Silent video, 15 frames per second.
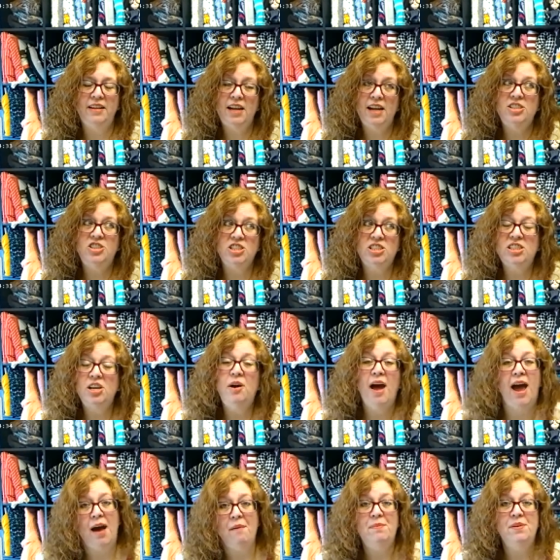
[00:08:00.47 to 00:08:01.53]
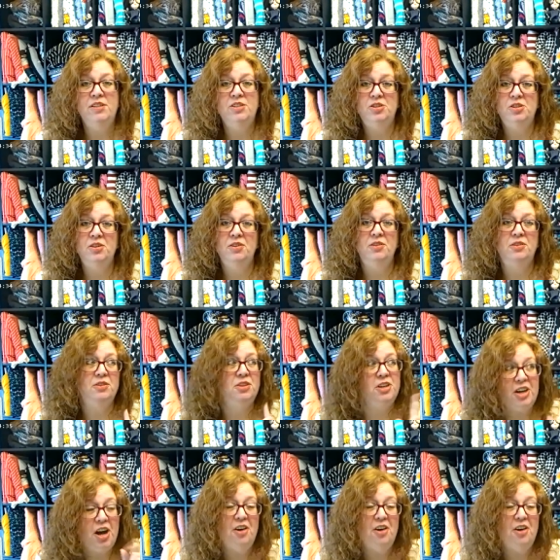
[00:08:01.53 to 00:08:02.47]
then I just so happened to look